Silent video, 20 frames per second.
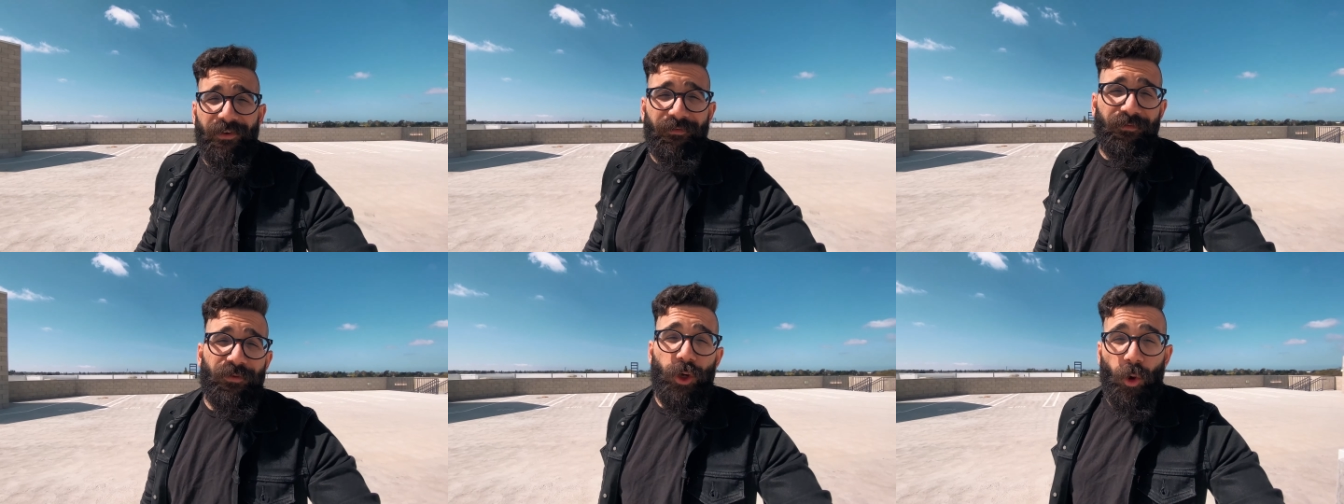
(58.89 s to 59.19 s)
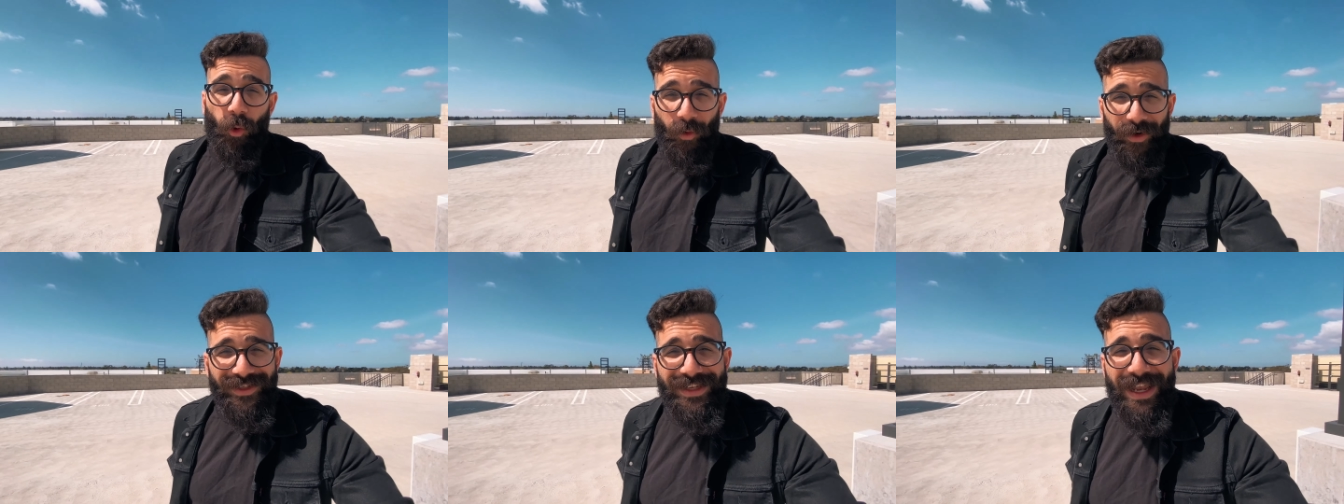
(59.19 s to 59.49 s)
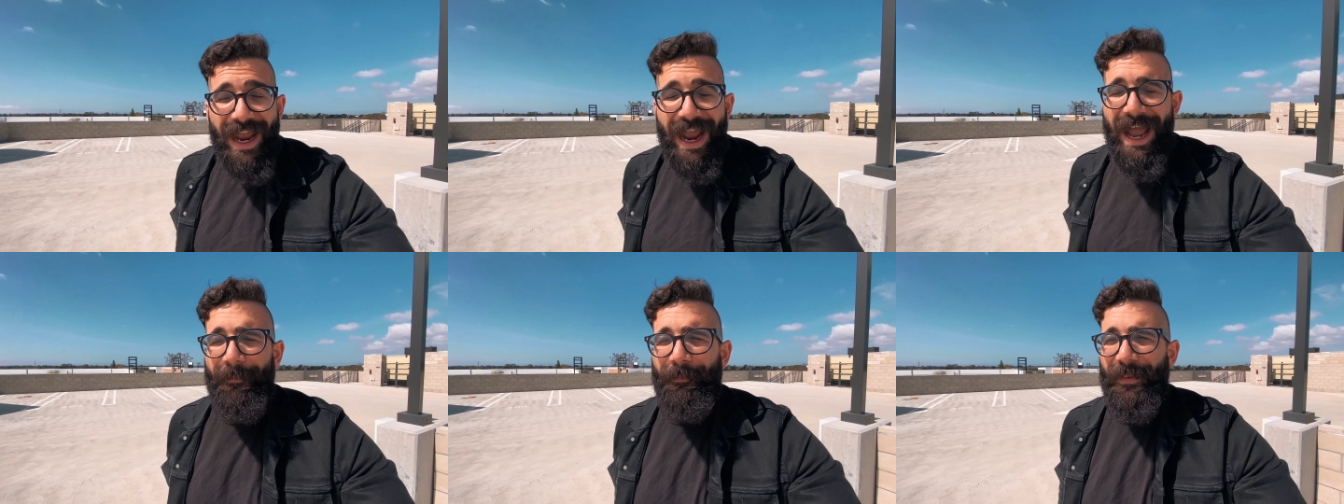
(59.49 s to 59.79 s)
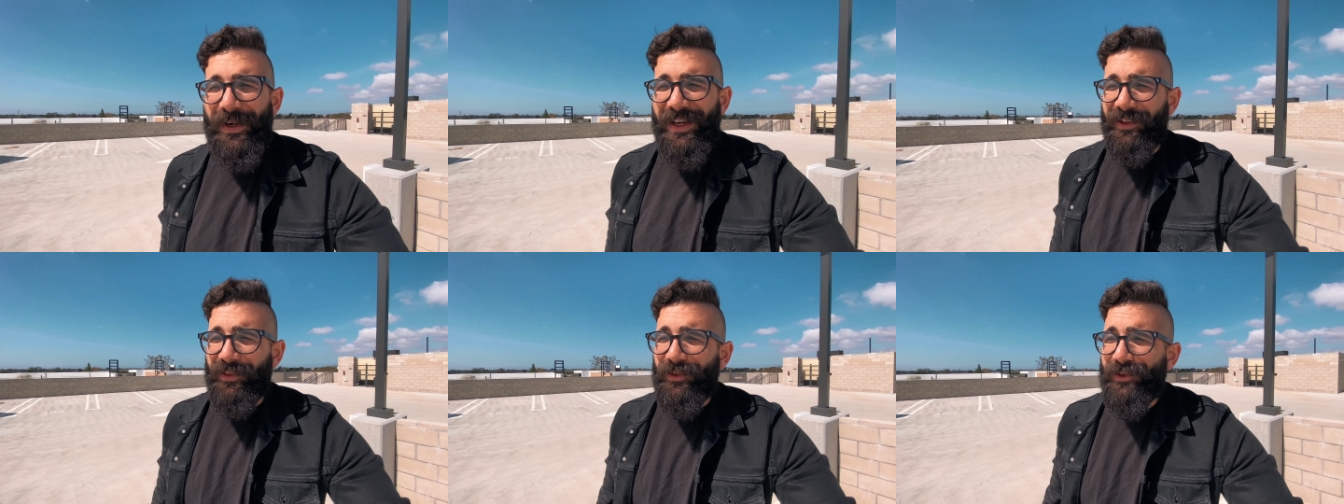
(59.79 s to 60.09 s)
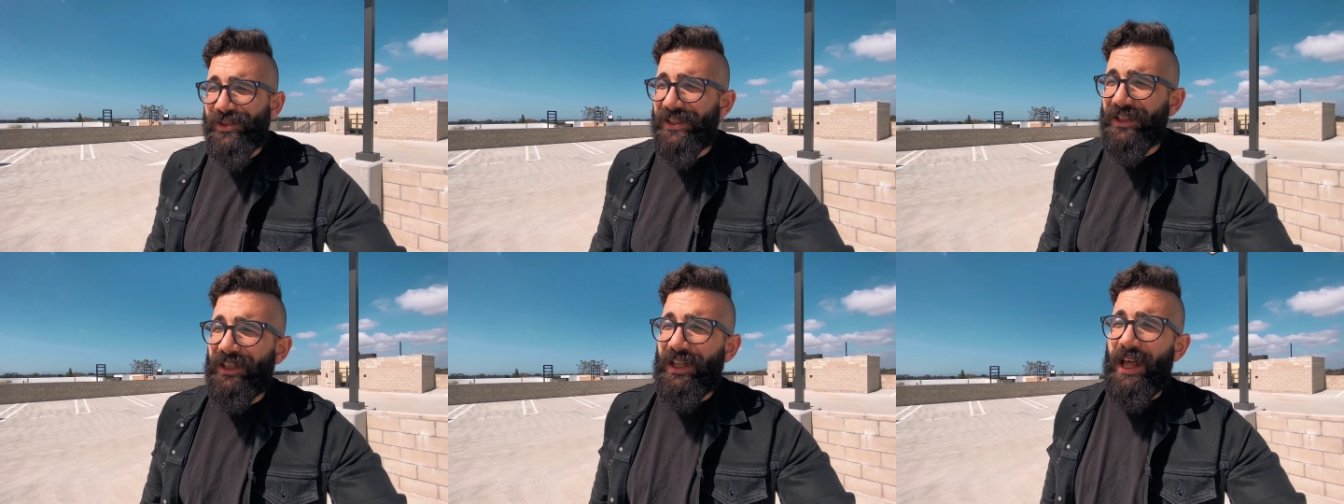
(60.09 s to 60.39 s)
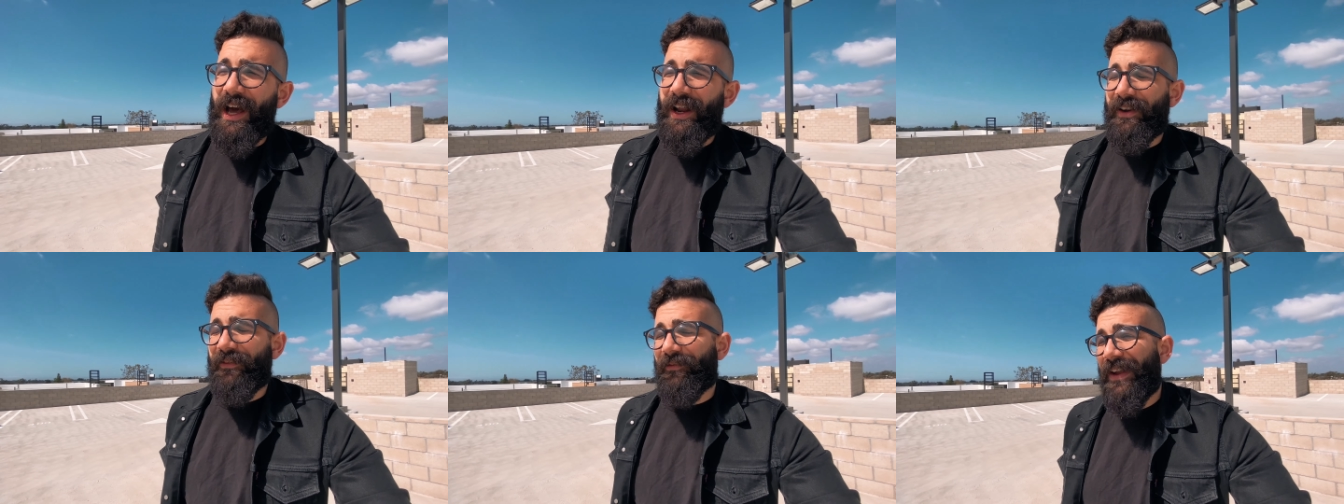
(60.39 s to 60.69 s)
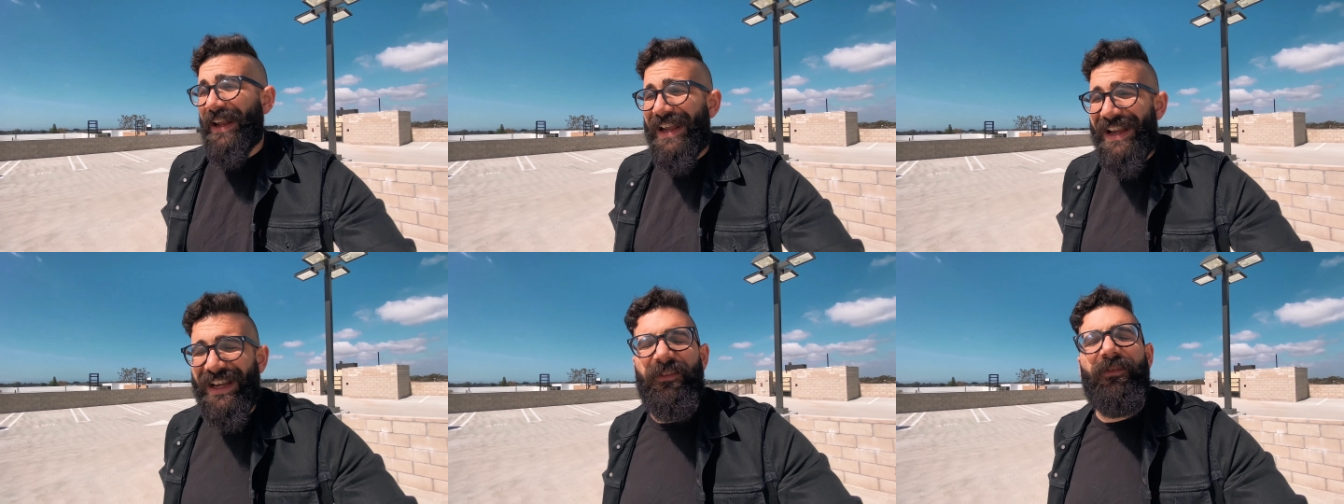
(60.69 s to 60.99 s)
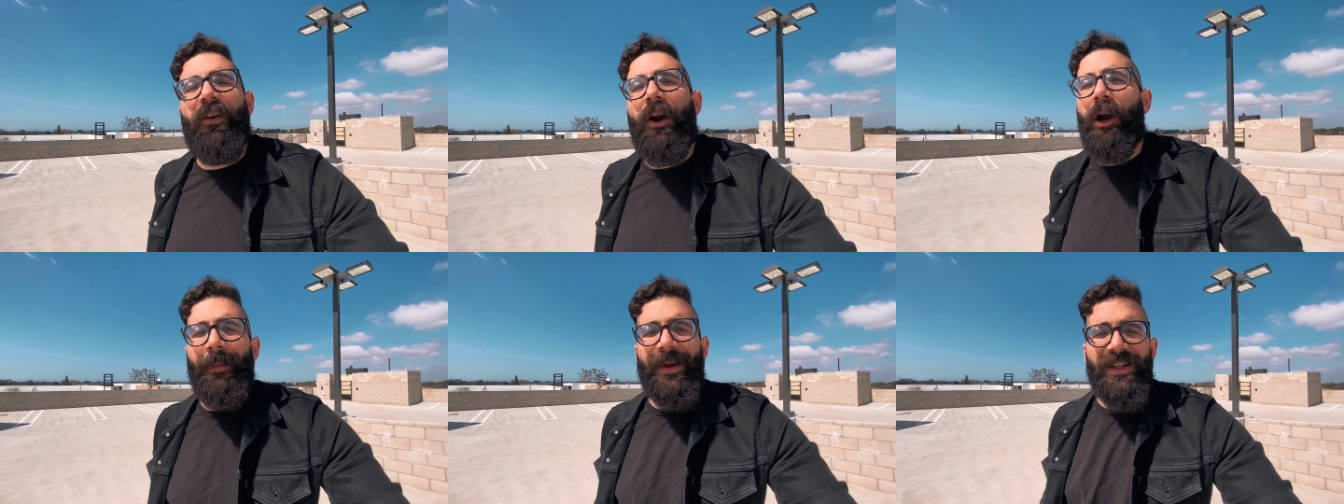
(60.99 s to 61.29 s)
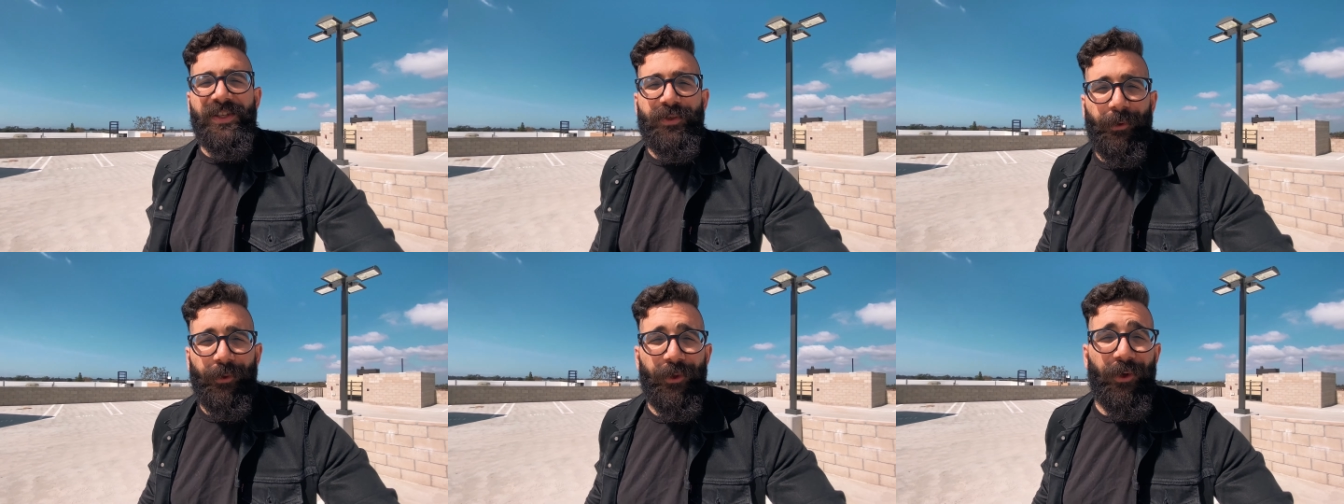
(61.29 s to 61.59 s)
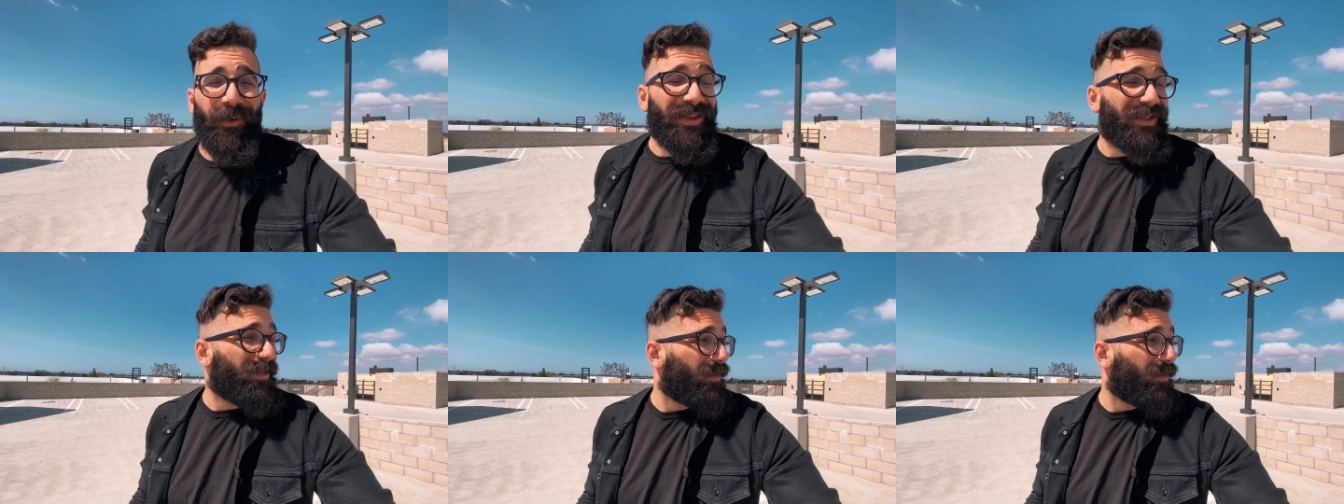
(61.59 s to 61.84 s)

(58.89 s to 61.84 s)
of noise happening. There's a lot of environmental noise.